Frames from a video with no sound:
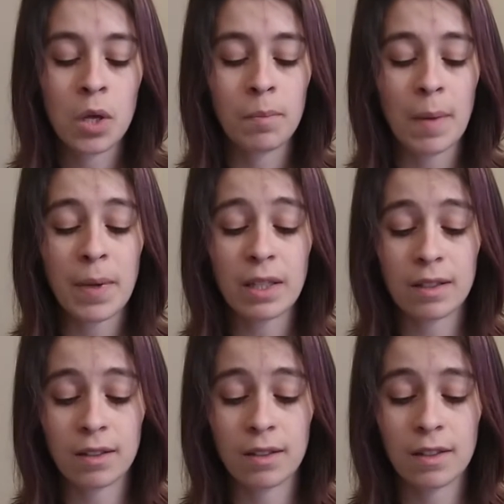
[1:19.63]
Papa
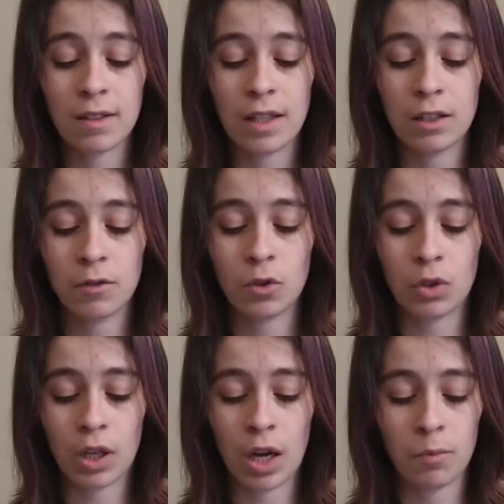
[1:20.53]
discusses the interview to
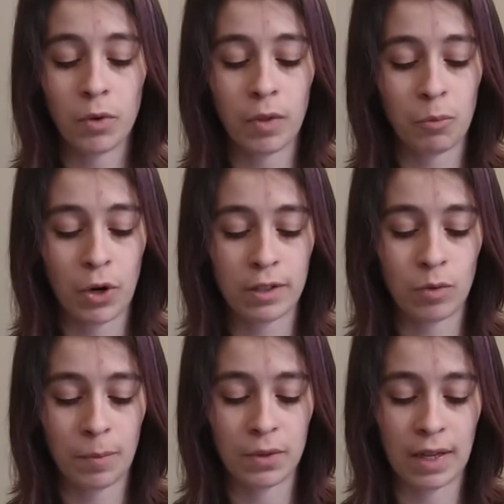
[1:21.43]
come with the press
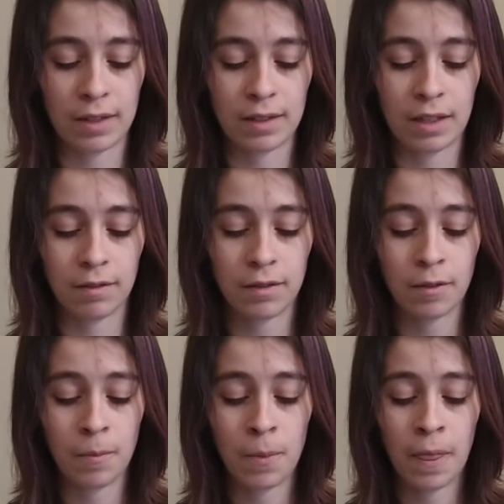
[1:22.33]
representative.
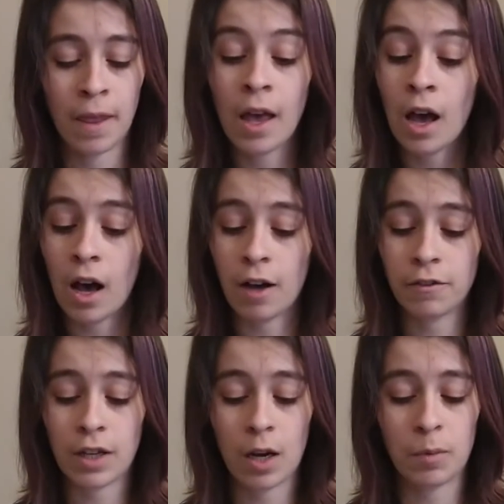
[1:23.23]
Half
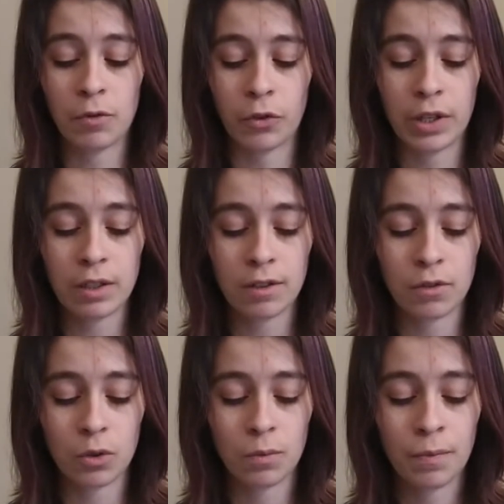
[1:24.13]
an hour before the
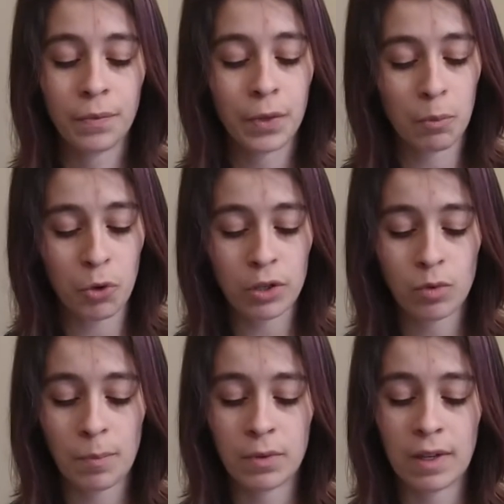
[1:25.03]
interview, the press
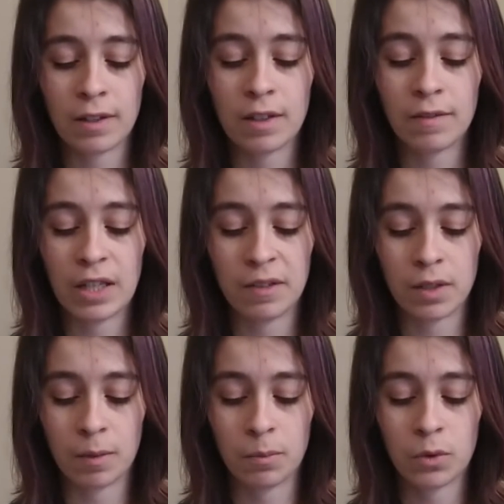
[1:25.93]
representative leaves
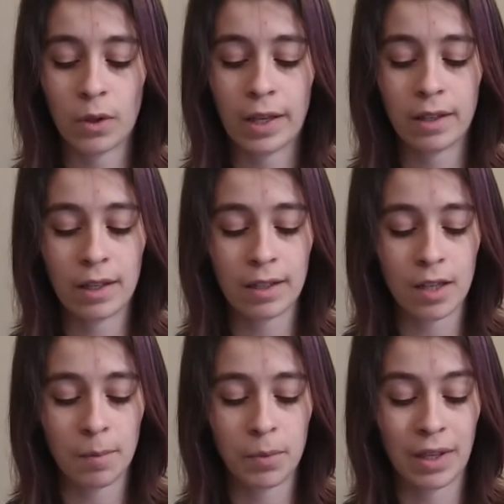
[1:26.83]
them so they can kit
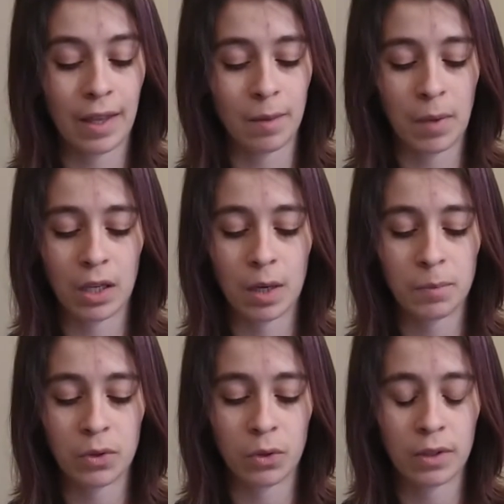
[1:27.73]
up and get the makeup
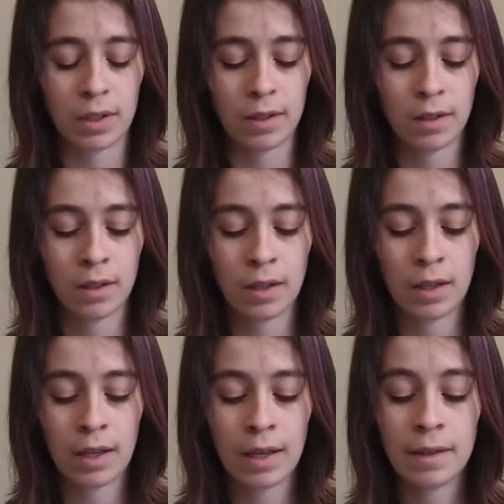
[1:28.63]
sorted.
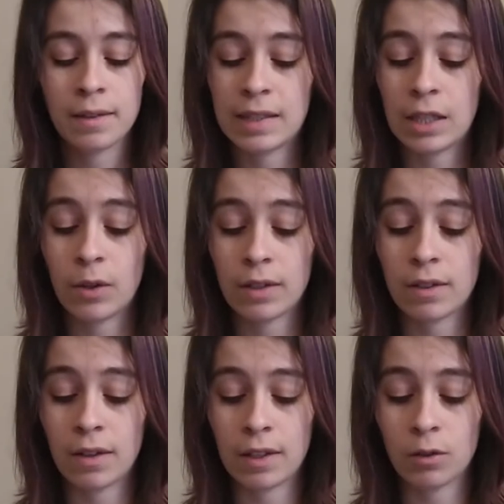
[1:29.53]
Seo has
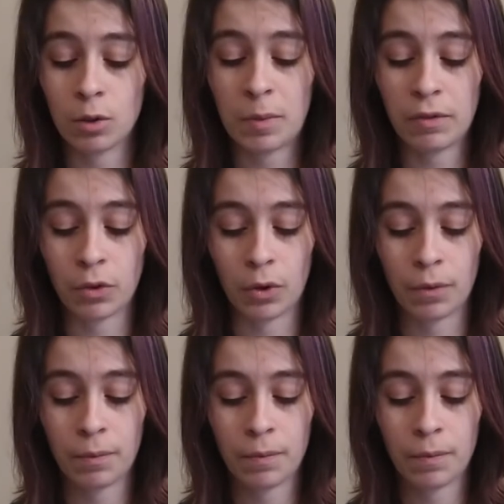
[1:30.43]
done this all before.